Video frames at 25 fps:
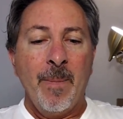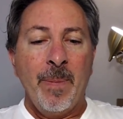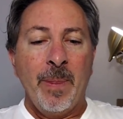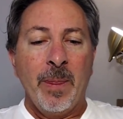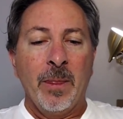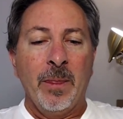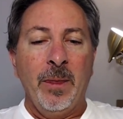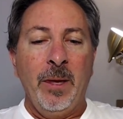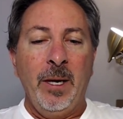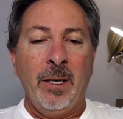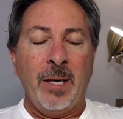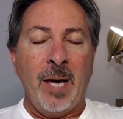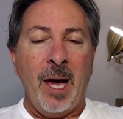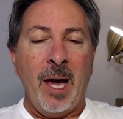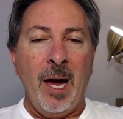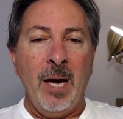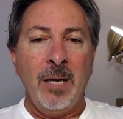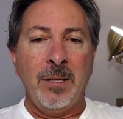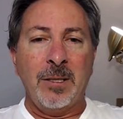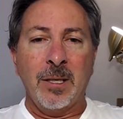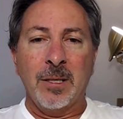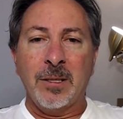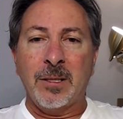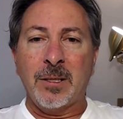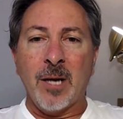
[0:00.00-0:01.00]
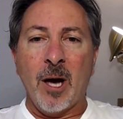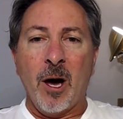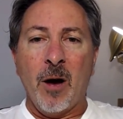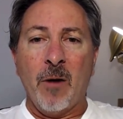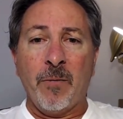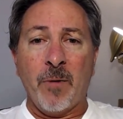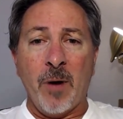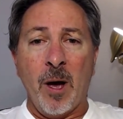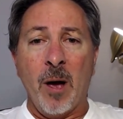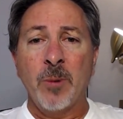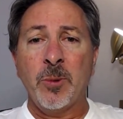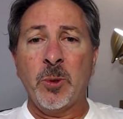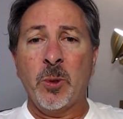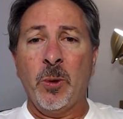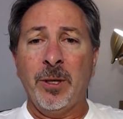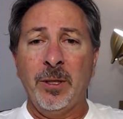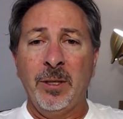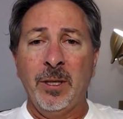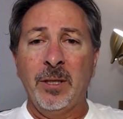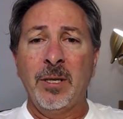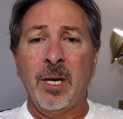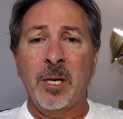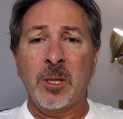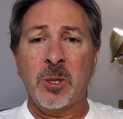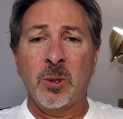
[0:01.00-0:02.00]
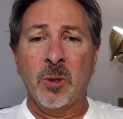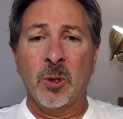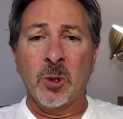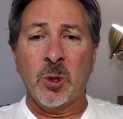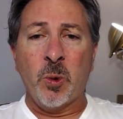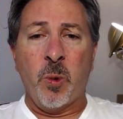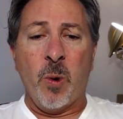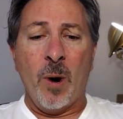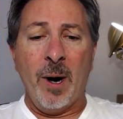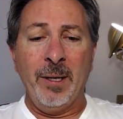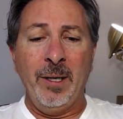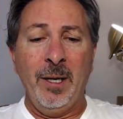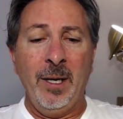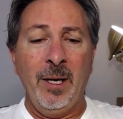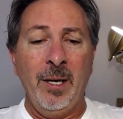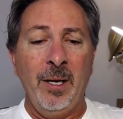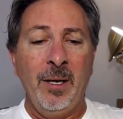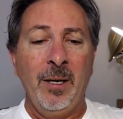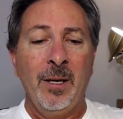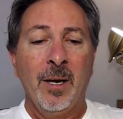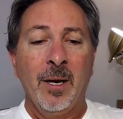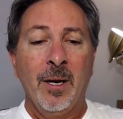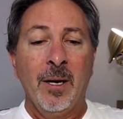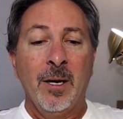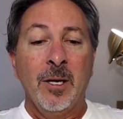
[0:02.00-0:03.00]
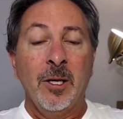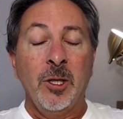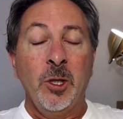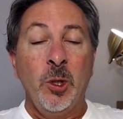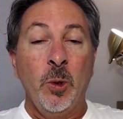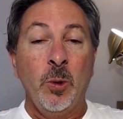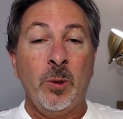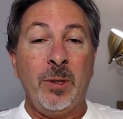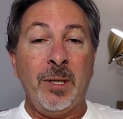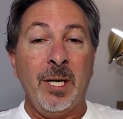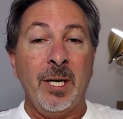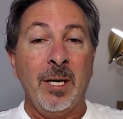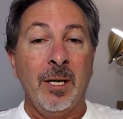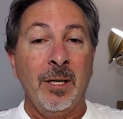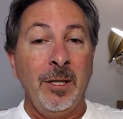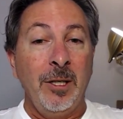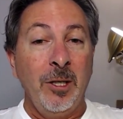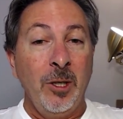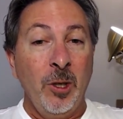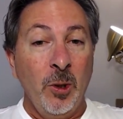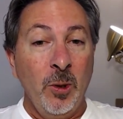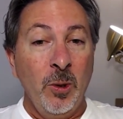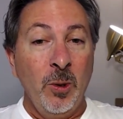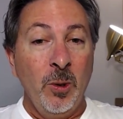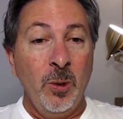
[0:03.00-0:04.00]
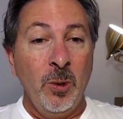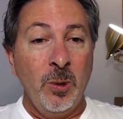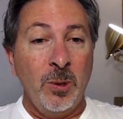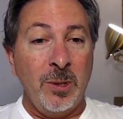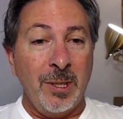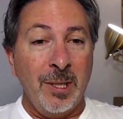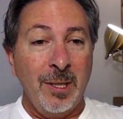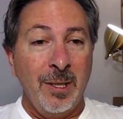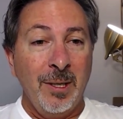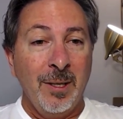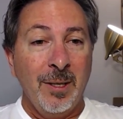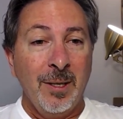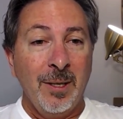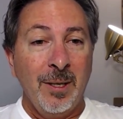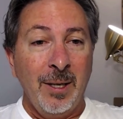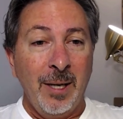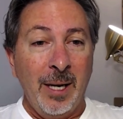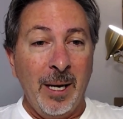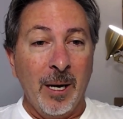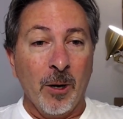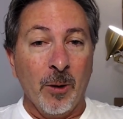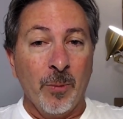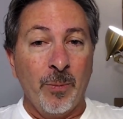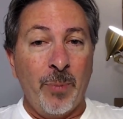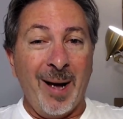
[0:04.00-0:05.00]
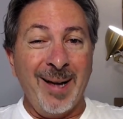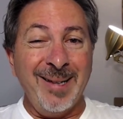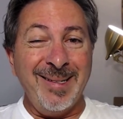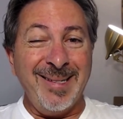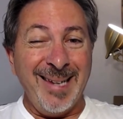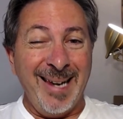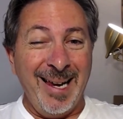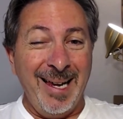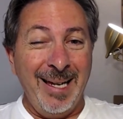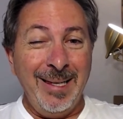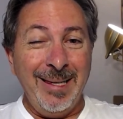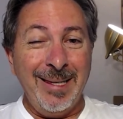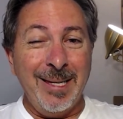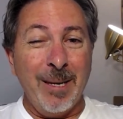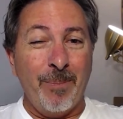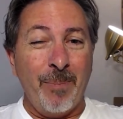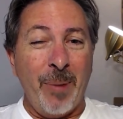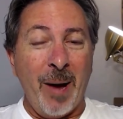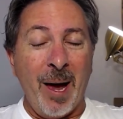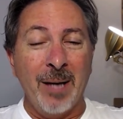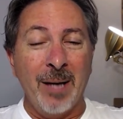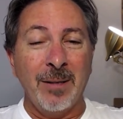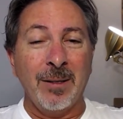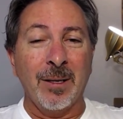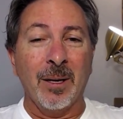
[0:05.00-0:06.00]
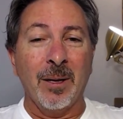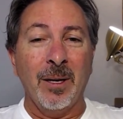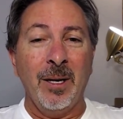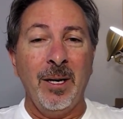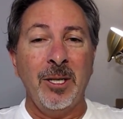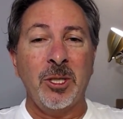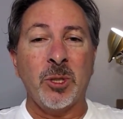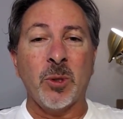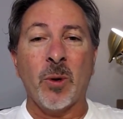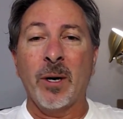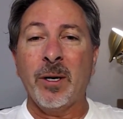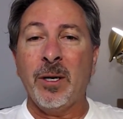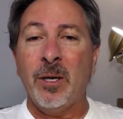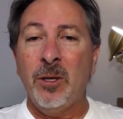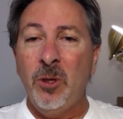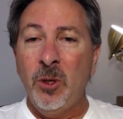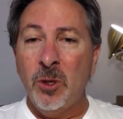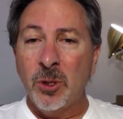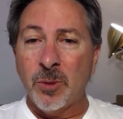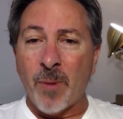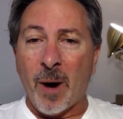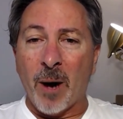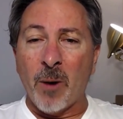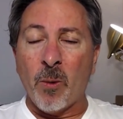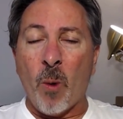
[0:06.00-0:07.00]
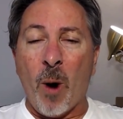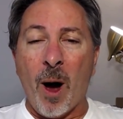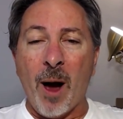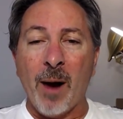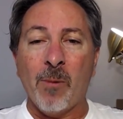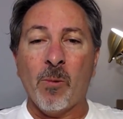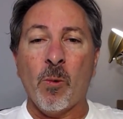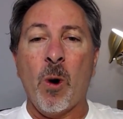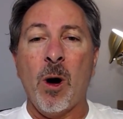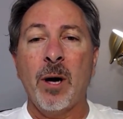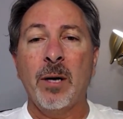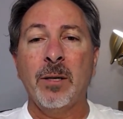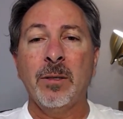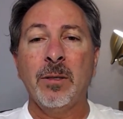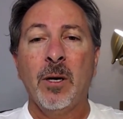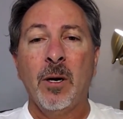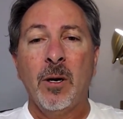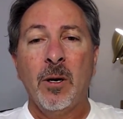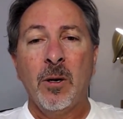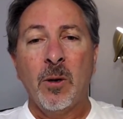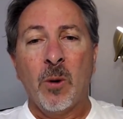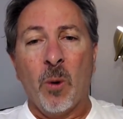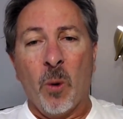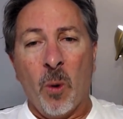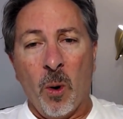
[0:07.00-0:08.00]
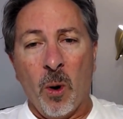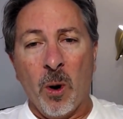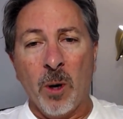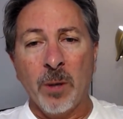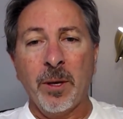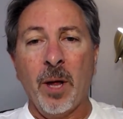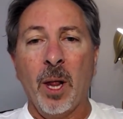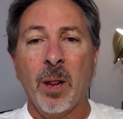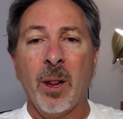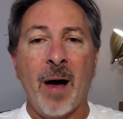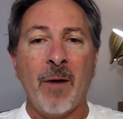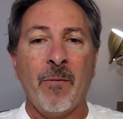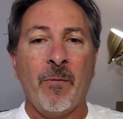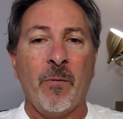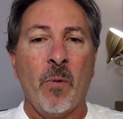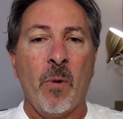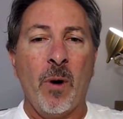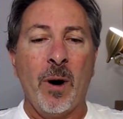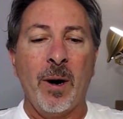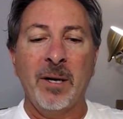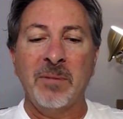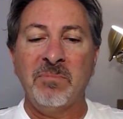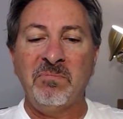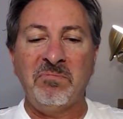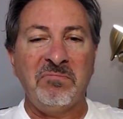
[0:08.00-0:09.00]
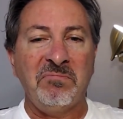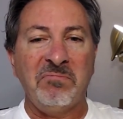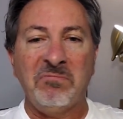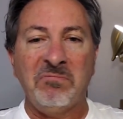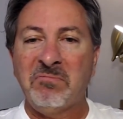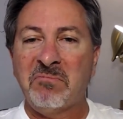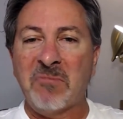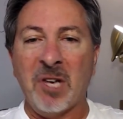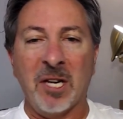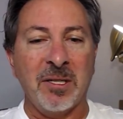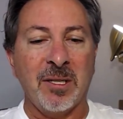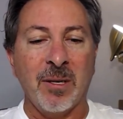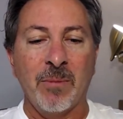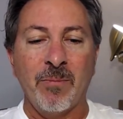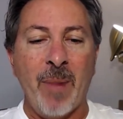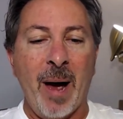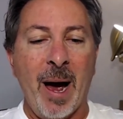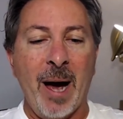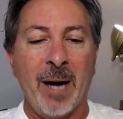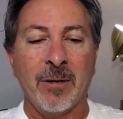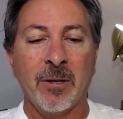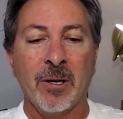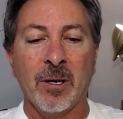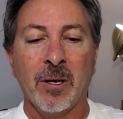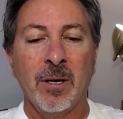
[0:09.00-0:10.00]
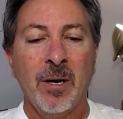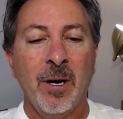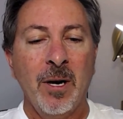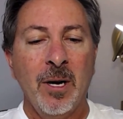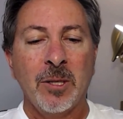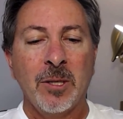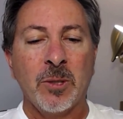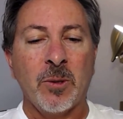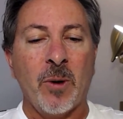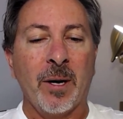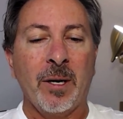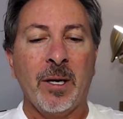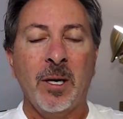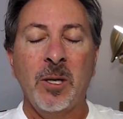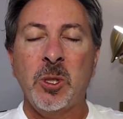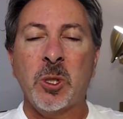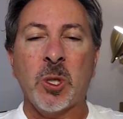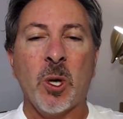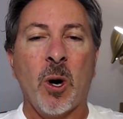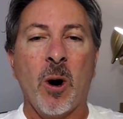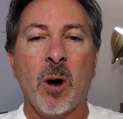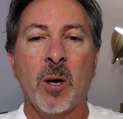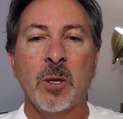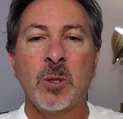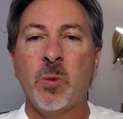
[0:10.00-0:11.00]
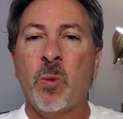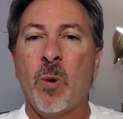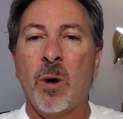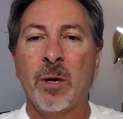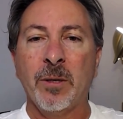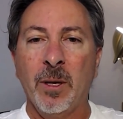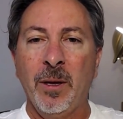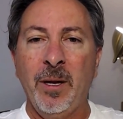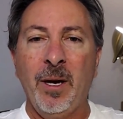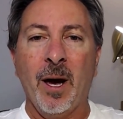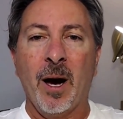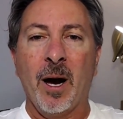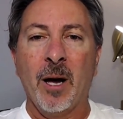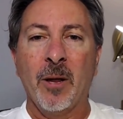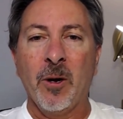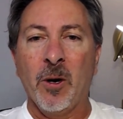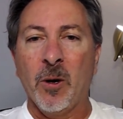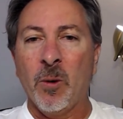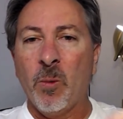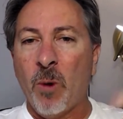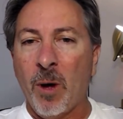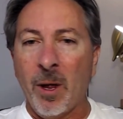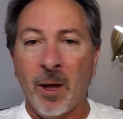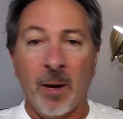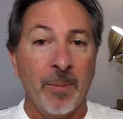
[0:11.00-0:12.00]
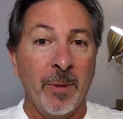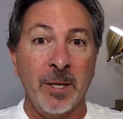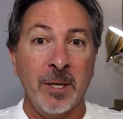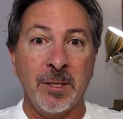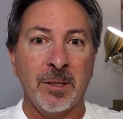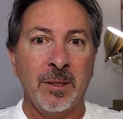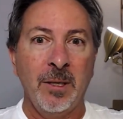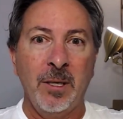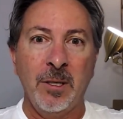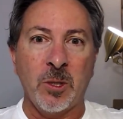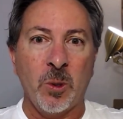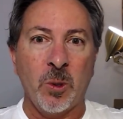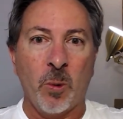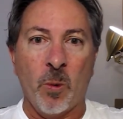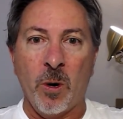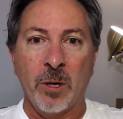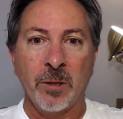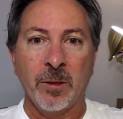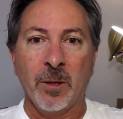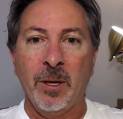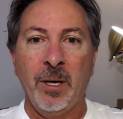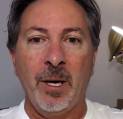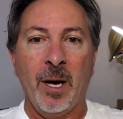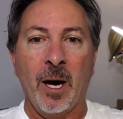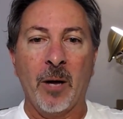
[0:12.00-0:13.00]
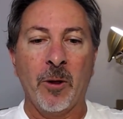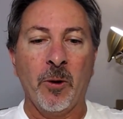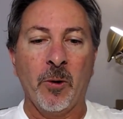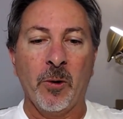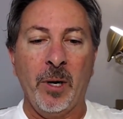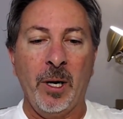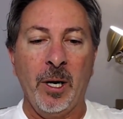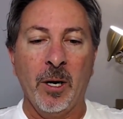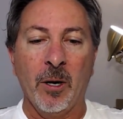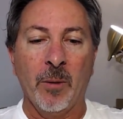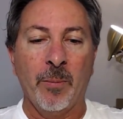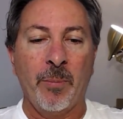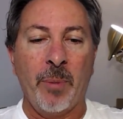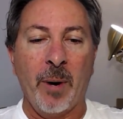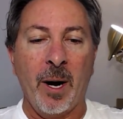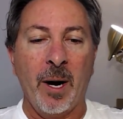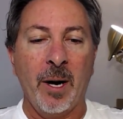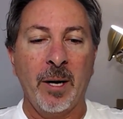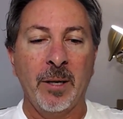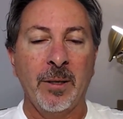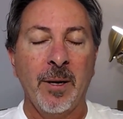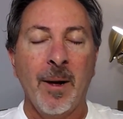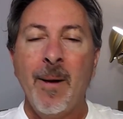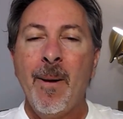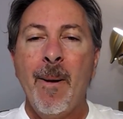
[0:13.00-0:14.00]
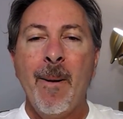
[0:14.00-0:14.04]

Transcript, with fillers: The case itself comes with an additional 20. You can use earbuds independently, so I can use my right one or the left one, doesn't matter. So I can charge one or the other while I'm listening to one or the other earbud.